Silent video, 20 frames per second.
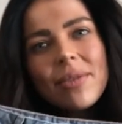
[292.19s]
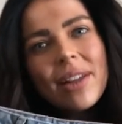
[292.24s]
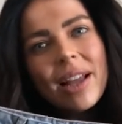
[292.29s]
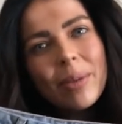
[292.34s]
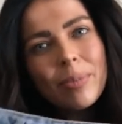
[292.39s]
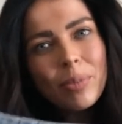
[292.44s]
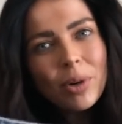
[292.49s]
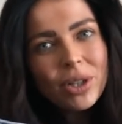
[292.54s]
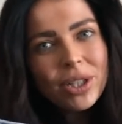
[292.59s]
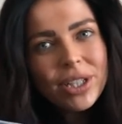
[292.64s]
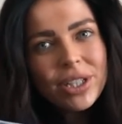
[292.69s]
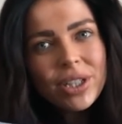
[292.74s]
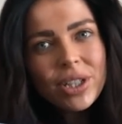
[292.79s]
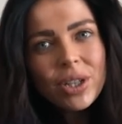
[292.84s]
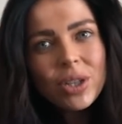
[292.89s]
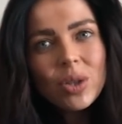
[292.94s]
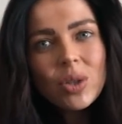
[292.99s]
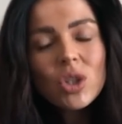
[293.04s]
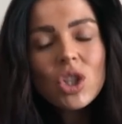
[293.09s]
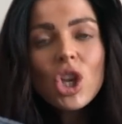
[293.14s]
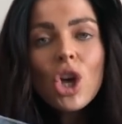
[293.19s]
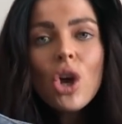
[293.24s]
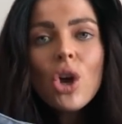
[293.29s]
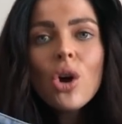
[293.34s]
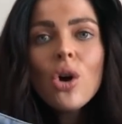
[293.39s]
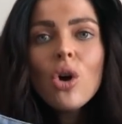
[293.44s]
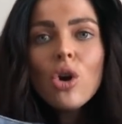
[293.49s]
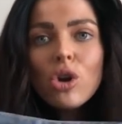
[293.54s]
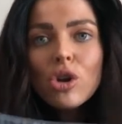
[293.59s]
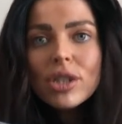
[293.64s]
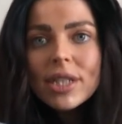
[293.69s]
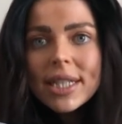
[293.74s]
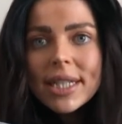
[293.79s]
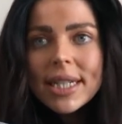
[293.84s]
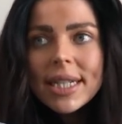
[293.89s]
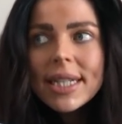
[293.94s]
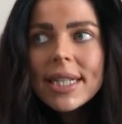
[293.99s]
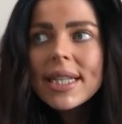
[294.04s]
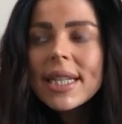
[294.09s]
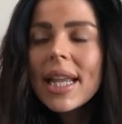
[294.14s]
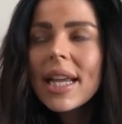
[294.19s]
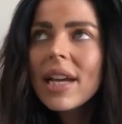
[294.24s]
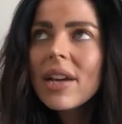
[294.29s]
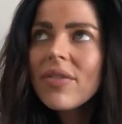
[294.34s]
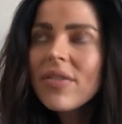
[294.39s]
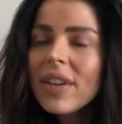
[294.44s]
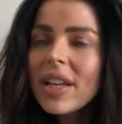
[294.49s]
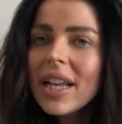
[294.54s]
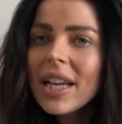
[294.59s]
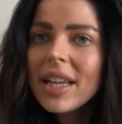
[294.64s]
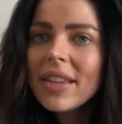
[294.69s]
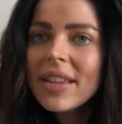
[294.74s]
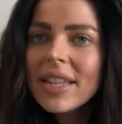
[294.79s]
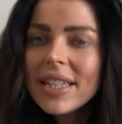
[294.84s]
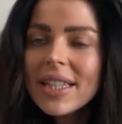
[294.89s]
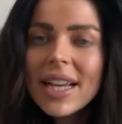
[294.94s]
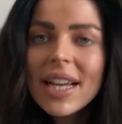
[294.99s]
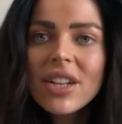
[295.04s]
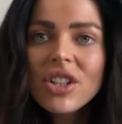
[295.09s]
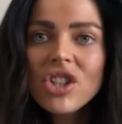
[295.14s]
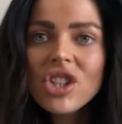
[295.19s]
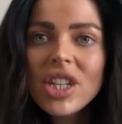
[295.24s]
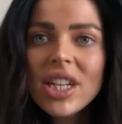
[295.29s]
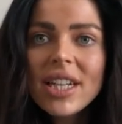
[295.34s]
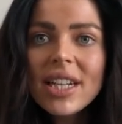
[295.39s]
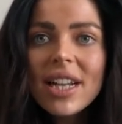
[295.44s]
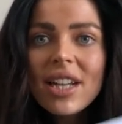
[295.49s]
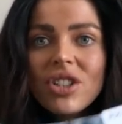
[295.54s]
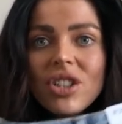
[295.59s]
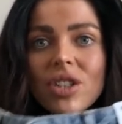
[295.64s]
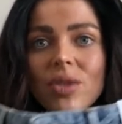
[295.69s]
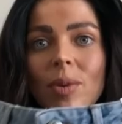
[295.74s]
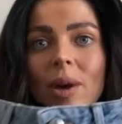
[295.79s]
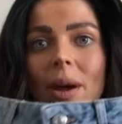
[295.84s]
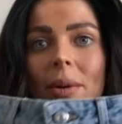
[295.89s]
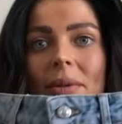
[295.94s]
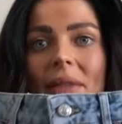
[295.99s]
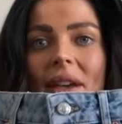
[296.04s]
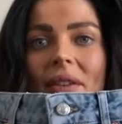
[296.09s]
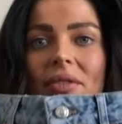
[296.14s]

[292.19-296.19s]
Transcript: with like bodysuits, hoodies. Like I feel like this kind of jean I just wear with